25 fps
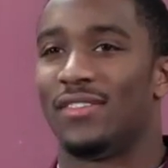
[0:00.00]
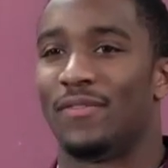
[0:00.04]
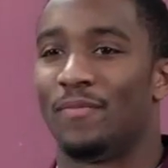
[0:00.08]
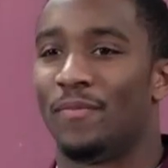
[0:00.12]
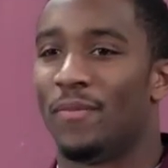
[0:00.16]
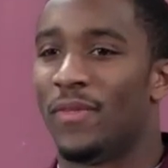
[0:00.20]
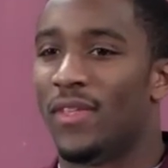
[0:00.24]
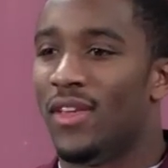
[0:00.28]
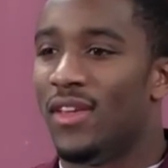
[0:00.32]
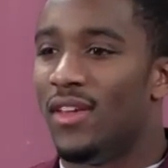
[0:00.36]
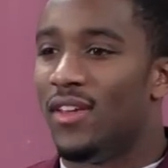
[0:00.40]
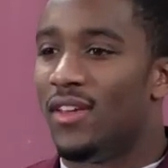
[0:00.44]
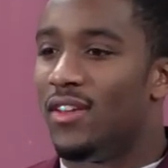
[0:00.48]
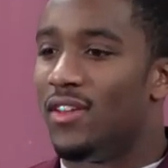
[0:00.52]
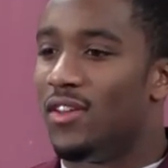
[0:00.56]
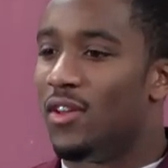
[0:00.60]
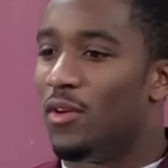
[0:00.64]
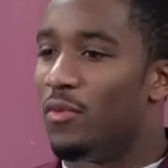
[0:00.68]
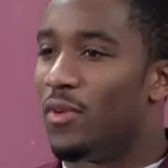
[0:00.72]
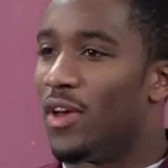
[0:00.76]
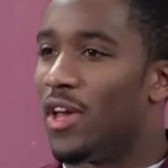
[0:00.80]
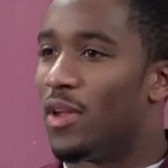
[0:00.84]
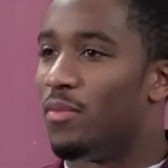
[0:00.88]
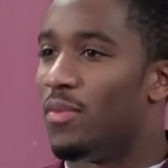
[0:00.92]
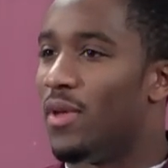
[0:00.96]
And, you know,
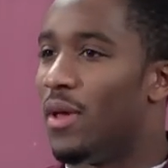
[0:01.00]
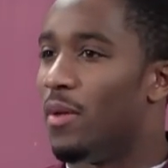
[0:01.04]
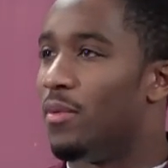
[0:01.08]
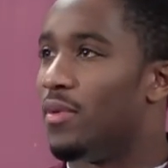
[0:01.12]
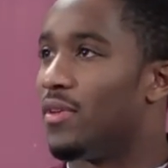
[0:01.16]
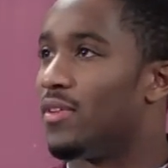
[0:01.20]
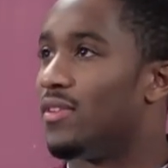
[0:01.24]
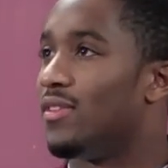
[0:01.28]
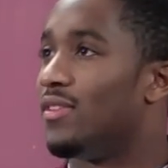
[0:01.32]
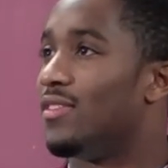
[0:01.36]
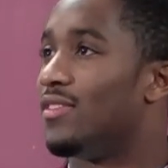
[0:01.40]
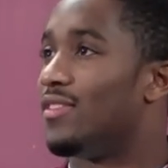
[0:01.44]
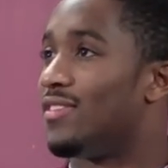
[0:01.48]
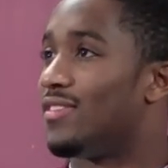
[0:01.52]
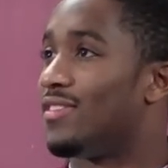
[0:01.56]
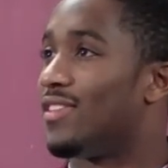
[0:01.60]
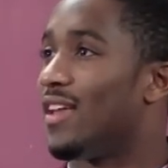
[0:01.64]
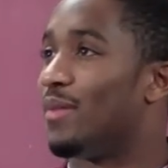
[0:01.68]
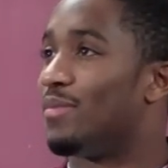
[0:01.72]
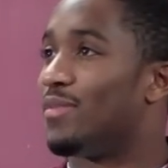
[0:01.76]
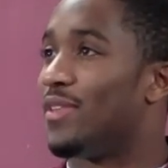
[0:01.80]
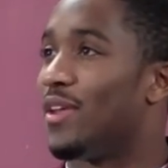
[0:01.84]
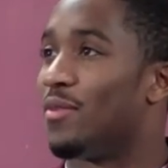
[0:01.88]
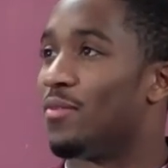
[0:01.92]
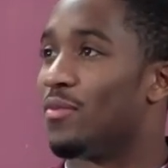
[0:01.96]
we got to be able to
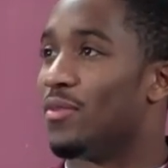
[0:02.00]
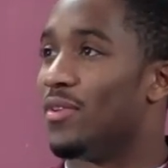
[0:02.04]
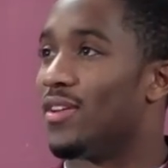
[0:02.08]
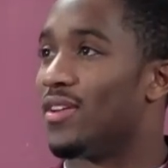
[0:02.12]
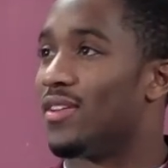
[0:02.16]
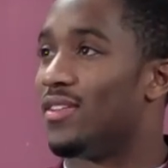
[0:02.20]
stop that run,